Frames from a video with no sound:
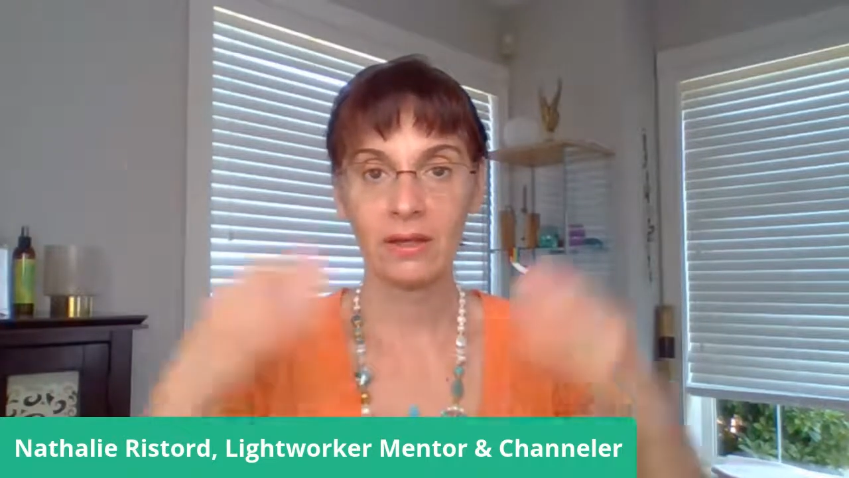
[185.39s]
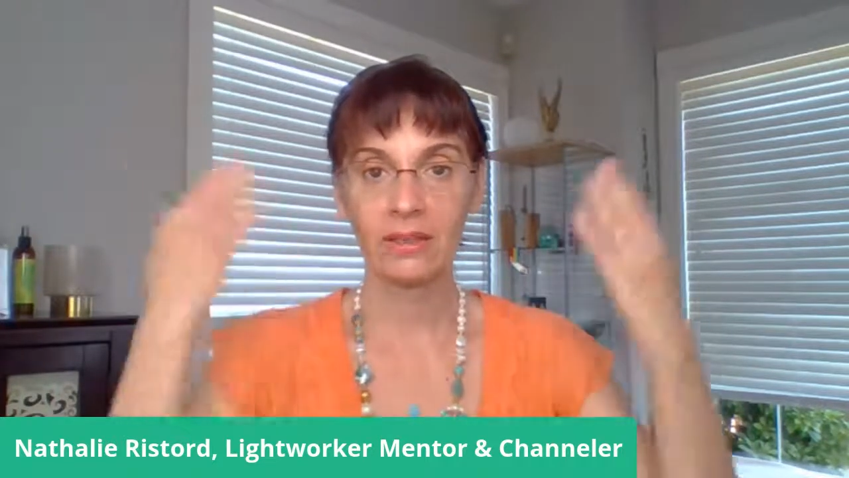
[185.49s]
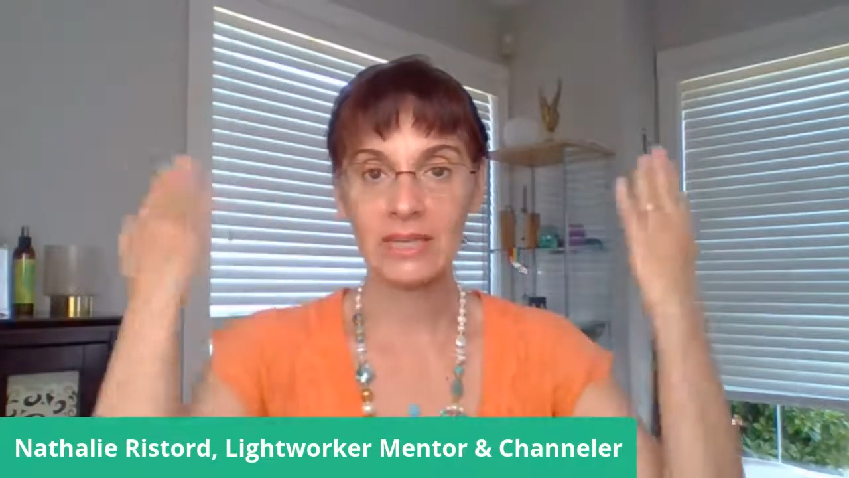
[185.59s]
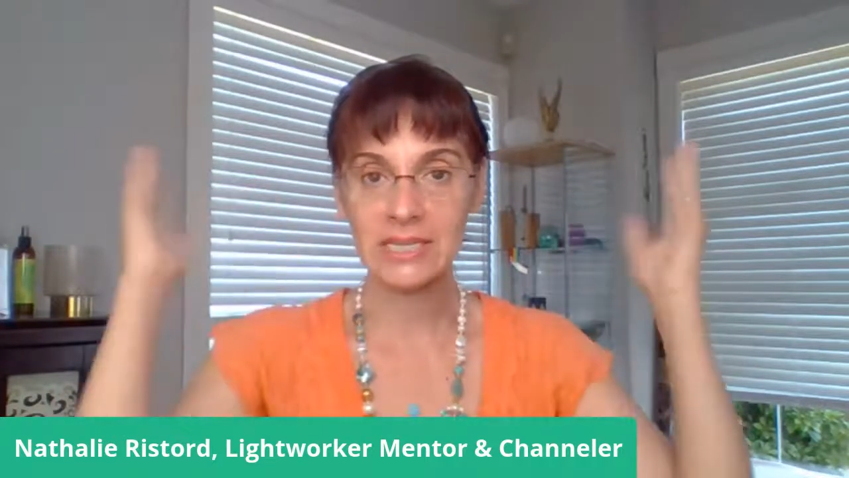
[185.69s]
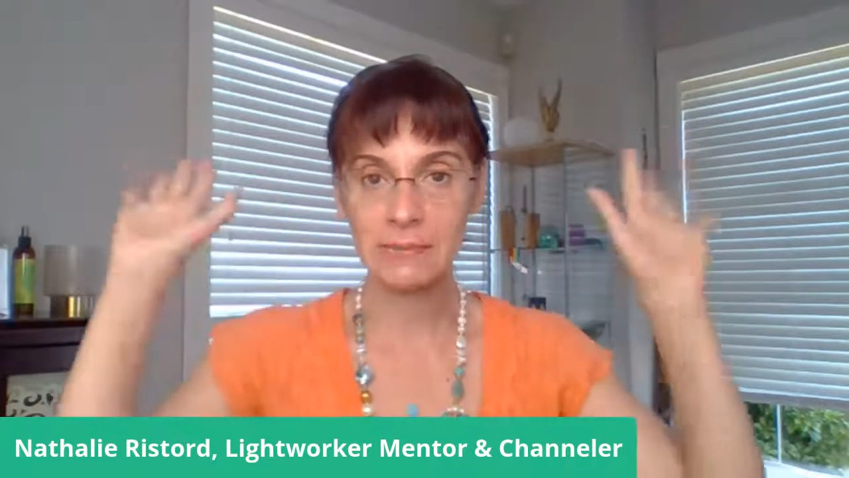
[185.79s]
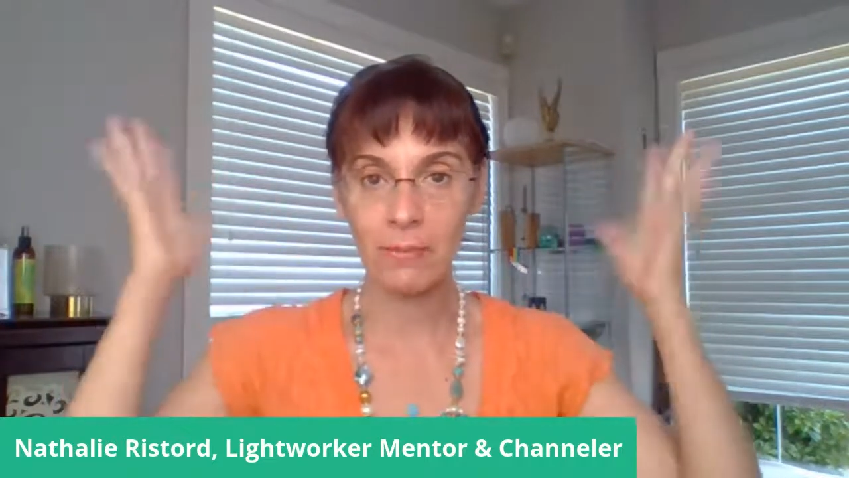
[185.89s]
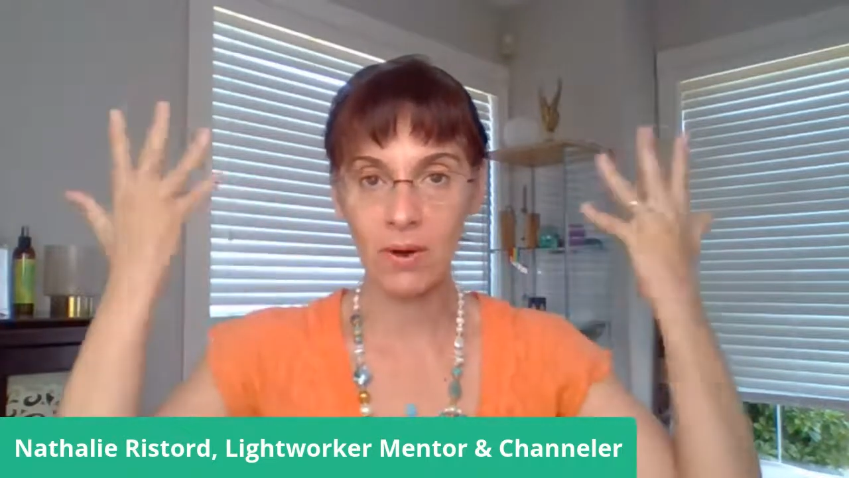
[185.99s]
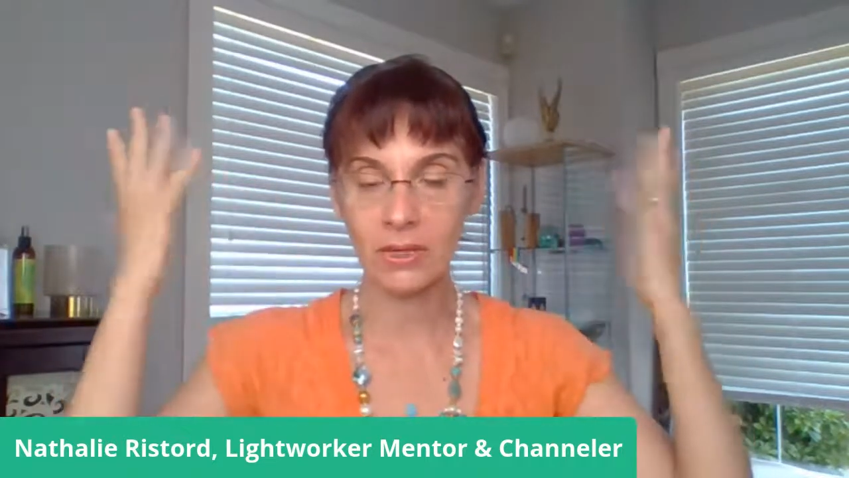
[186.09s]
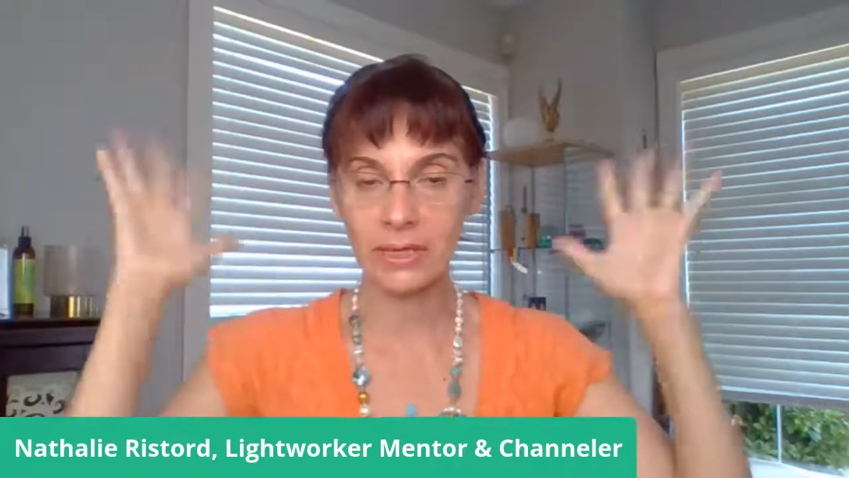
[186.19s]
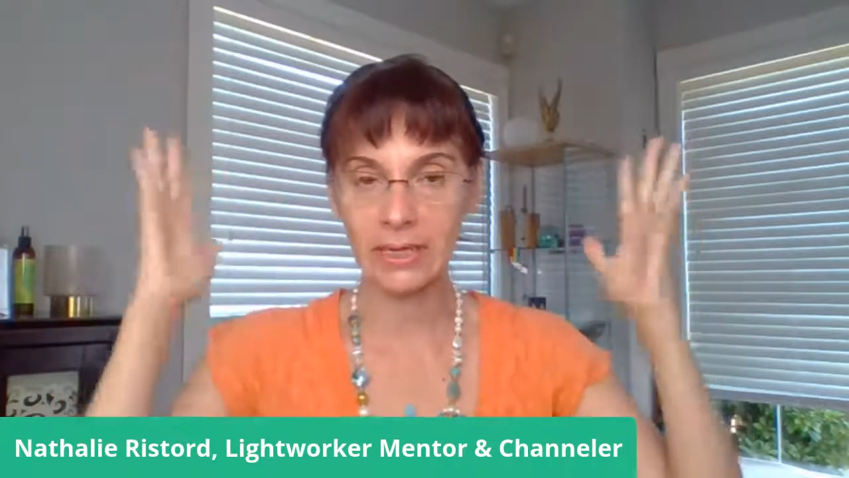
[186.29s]
this
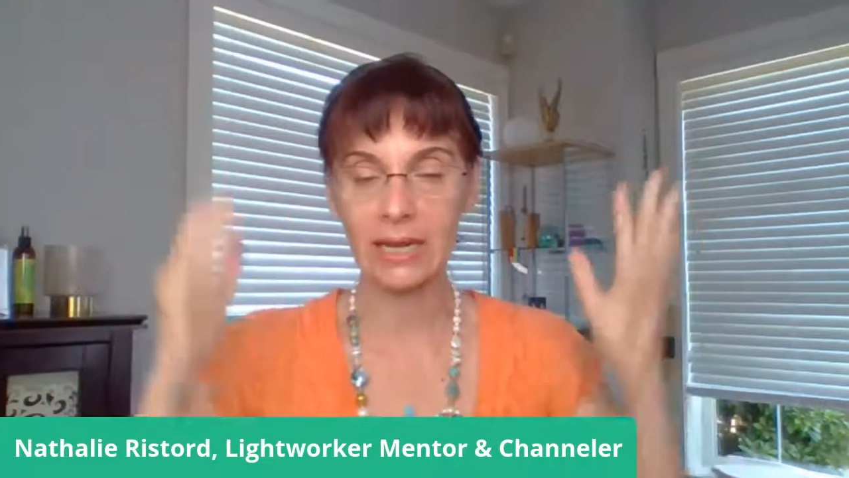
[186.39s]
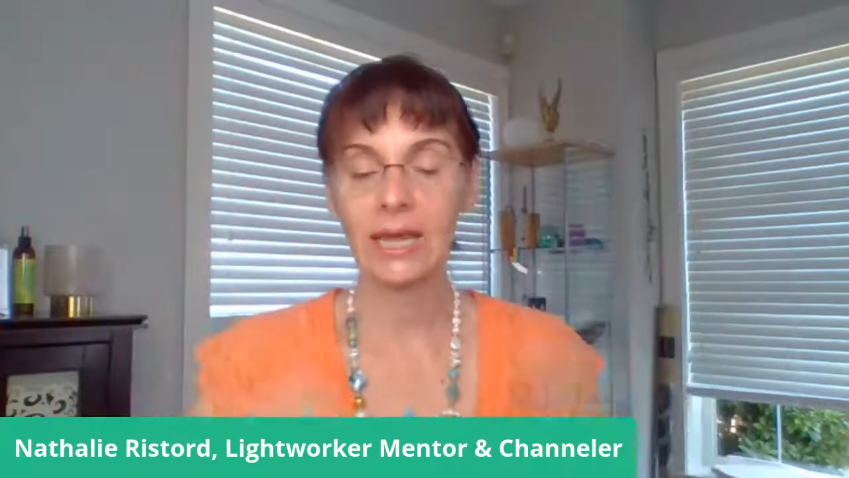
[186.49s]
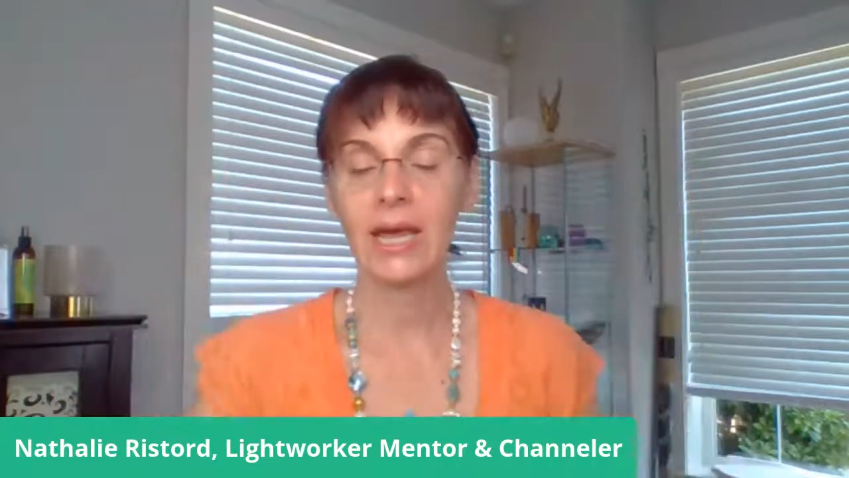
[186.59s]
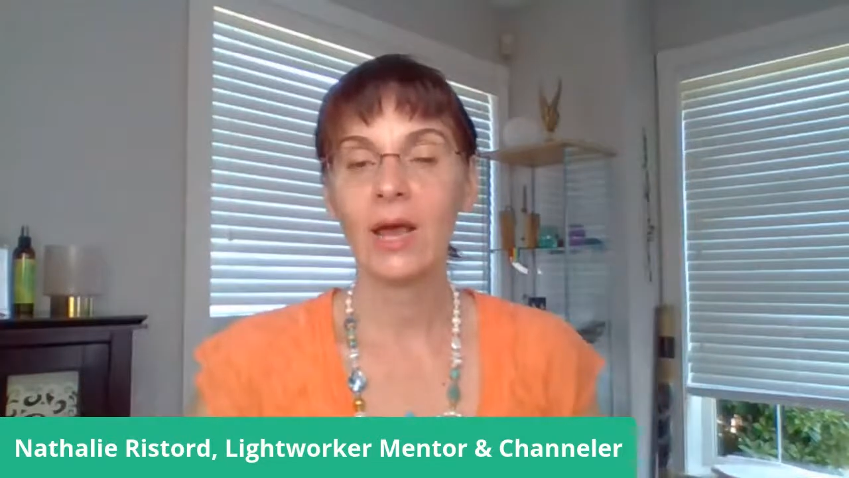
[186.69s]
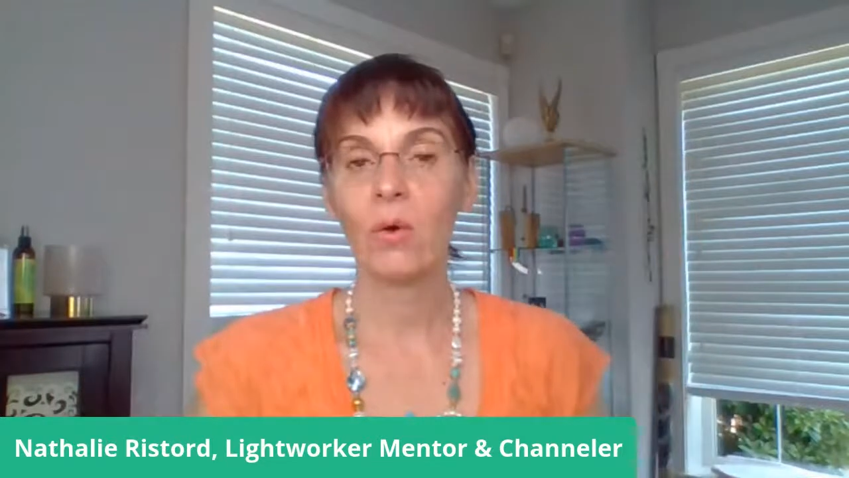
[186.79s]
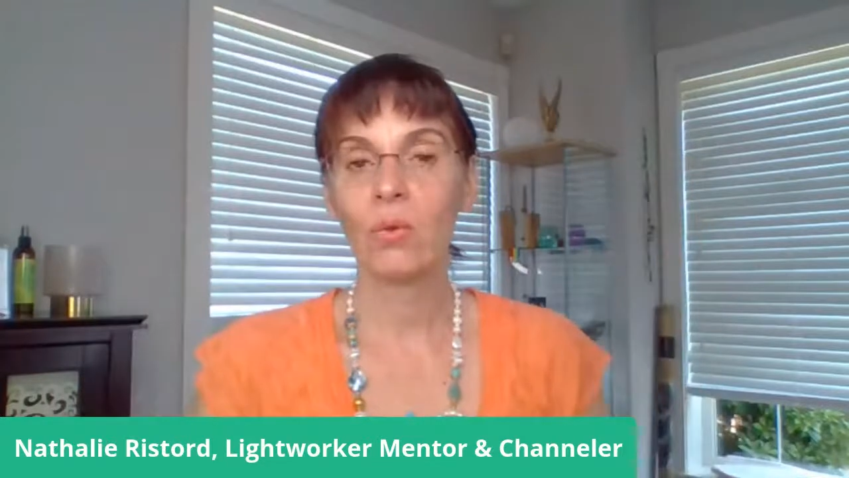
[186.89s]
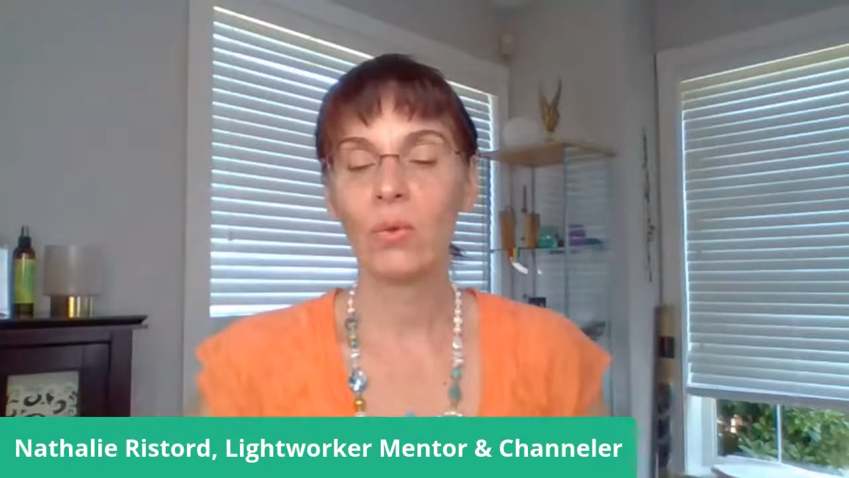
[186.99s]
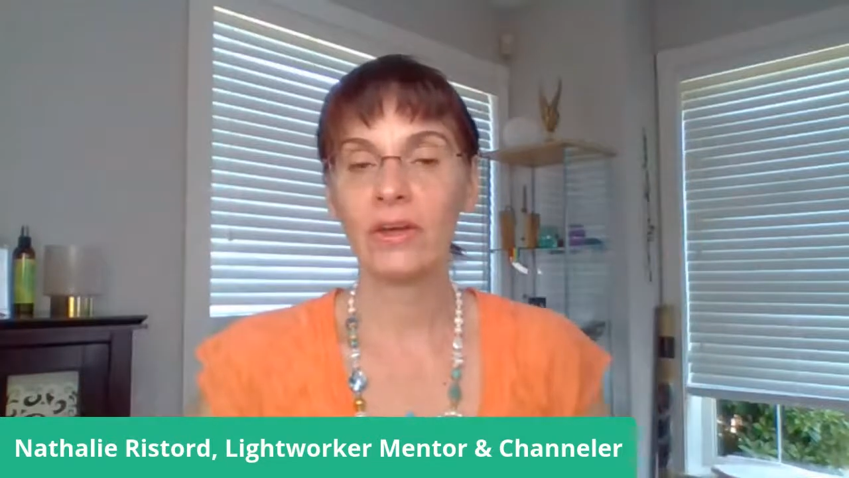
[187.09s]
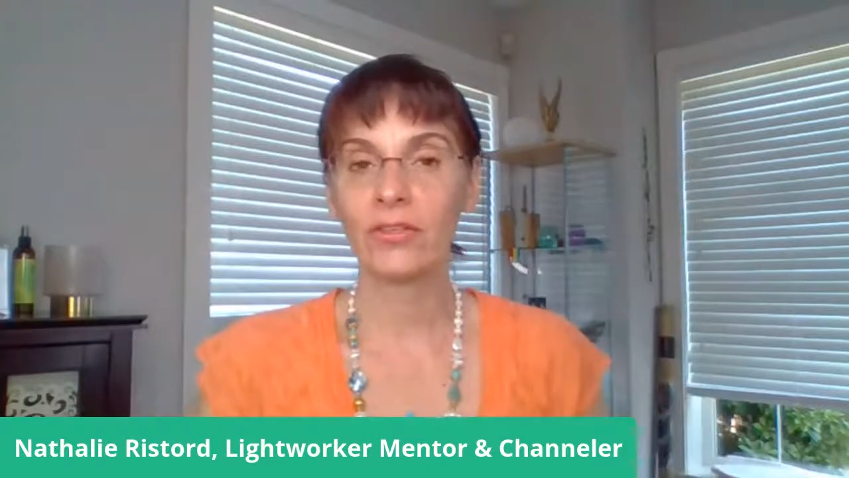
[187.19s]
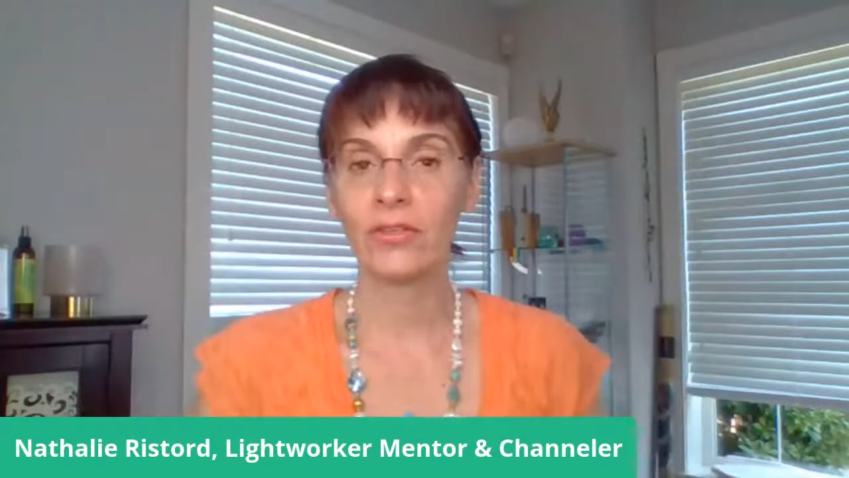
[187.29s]
body,
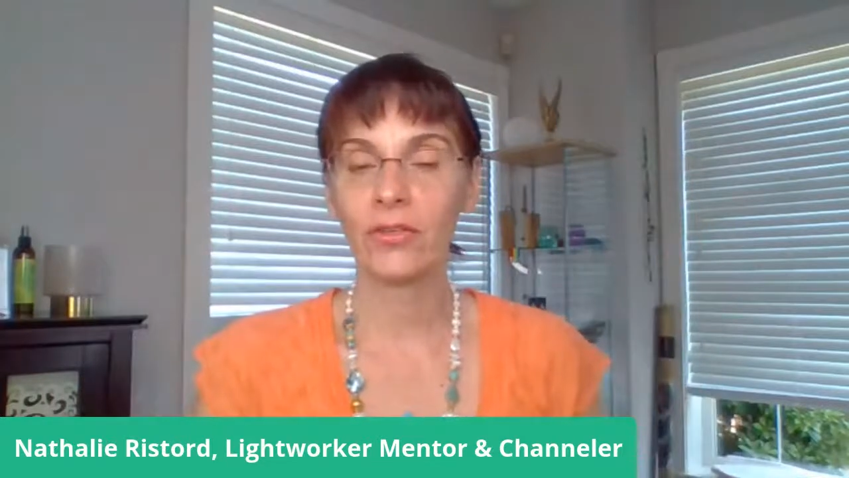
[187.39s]
with